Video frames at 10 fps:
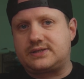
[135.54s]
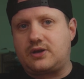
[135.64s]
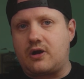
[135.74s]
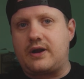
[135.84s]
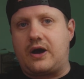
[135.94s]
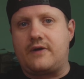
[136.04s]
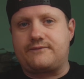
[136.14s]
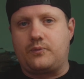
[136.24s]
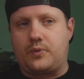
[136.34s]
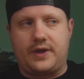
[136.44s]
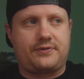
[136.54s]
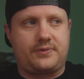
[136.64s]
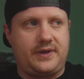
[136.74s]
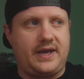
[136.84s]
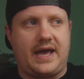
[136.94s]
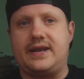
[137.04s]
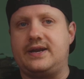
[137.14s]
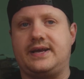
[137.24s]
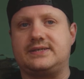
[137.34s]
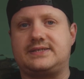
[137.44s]
start off with the
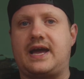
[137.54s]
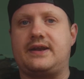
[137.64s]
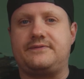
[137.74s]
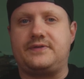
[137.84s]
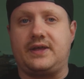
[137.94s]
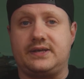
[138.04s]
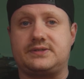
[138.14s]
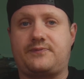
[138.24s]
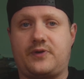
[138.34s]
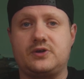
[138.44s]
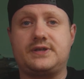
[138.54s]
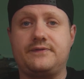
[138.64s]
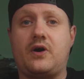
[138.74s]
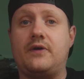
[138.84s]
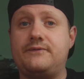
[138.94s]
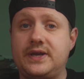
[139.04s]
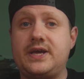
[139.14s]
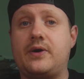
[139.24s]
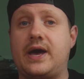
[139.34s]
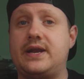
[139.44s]
editing side of things. First of all,
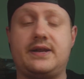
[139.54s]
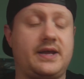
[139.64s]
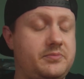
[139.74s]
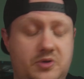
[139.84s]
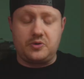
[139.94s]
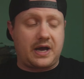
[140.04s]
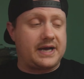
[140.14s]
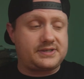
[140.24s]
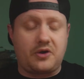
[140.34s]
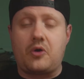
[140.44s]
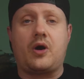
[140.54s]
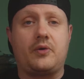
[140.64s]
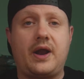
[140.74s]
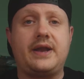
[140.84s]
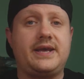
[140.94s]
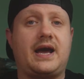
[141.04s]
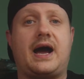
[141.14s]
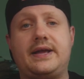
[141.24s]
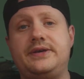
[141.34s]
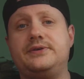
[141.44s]
video editing. You guys know already,
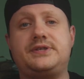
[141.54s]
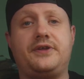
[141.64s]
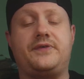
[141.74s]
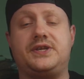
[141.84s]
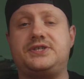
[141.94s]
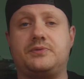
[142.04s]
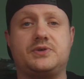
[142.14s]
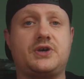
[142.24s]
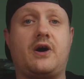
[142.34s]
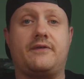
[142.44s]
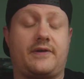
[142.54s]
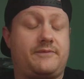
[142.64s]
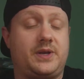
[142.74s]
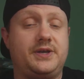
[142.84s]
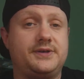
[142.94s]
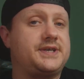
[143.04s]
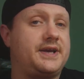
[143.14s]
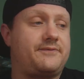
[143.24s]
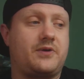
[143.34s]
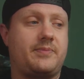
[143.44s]
I use DaVinci Resolve. I've been using
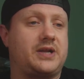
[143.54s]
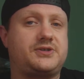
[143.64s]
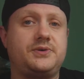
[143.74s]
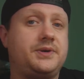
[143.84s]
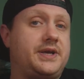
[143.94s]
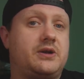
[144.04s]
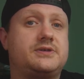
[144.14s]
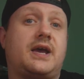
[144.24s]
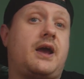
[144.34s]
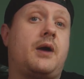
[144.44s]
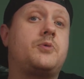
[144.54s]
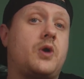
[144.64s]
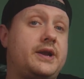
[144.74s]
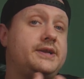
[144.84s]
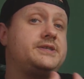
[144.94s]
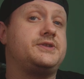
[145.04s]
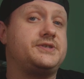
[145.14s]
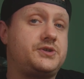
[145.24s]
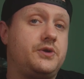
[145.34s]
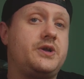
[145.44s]
it for about 2 years. I upgraded to the
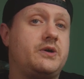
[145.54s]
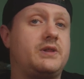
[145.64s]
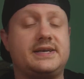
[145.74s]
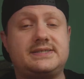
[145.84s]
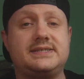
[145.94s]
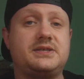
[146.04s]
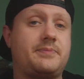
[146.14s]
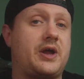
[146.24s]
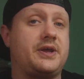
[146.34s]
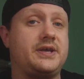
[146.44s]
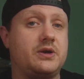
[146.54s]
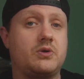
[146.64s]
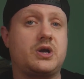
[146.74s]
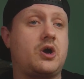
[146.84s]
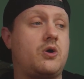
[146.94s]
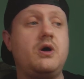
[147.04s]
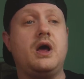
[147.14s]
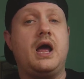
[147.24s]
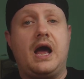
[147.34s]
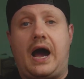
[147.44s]
studio license about a year ago.
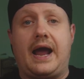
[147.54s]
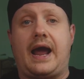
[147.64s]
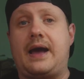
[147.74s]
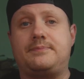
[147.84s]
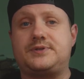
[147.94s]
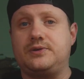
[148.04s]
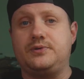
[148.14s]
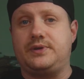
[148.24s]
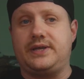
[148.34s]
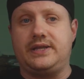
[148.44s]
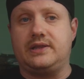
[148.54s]
I absolutely